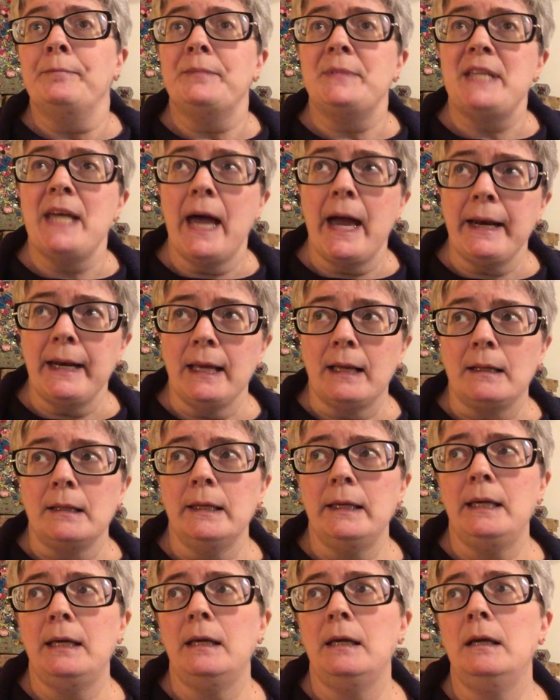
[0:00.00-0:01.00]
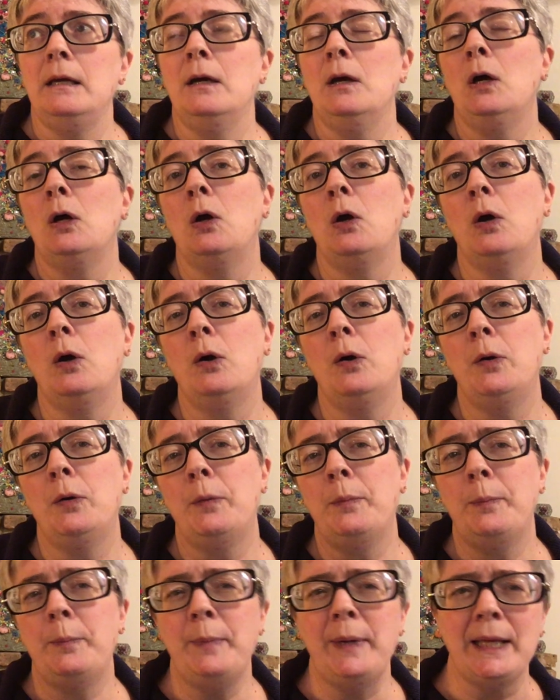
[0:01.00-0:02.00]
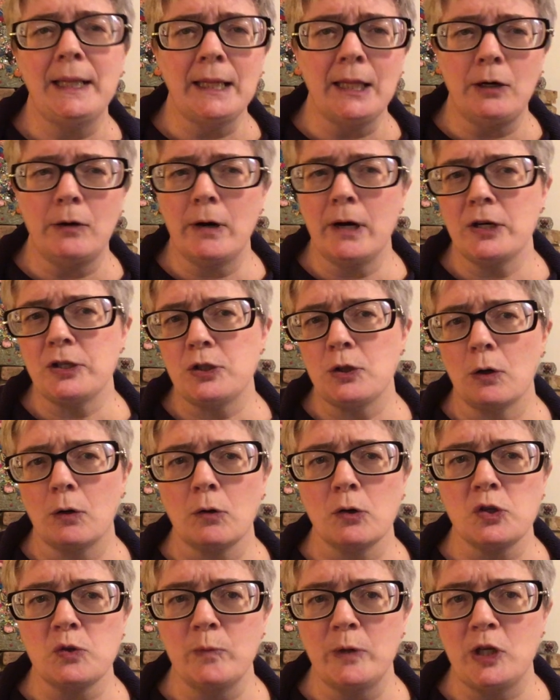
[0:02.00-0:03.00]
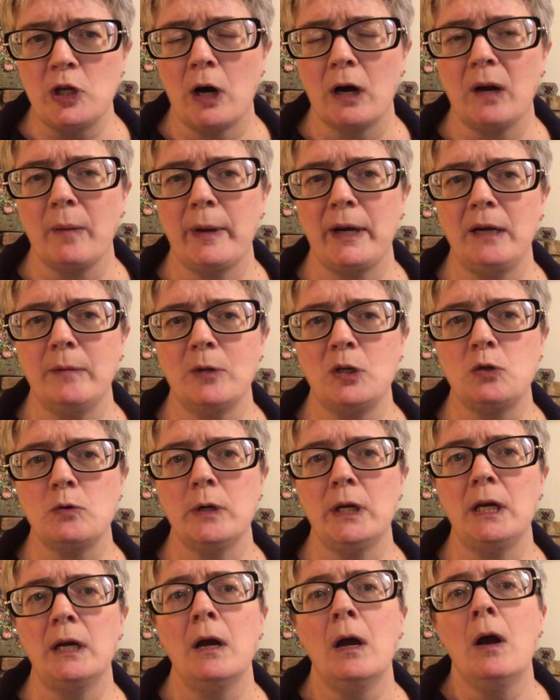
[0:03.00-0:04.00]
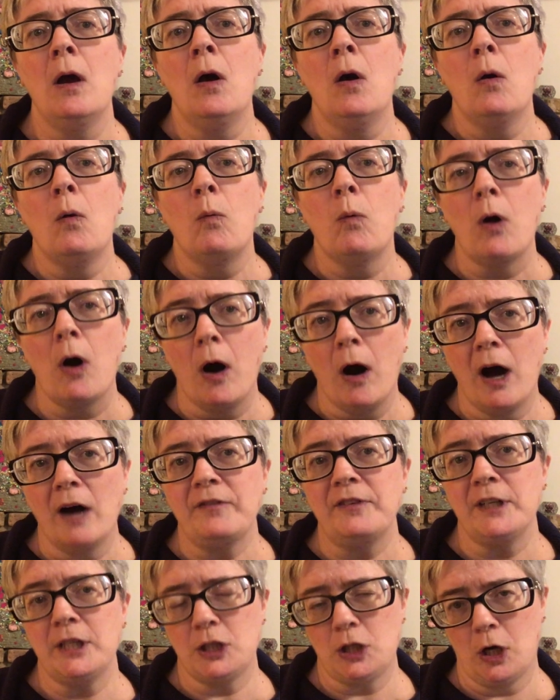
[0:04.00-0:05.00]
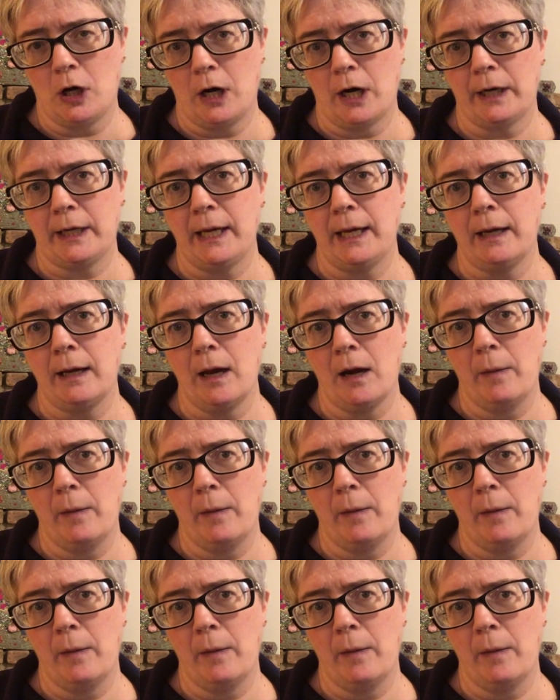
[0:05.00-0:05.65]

Technically, in literary circles, when we talk about imagery, we're often talking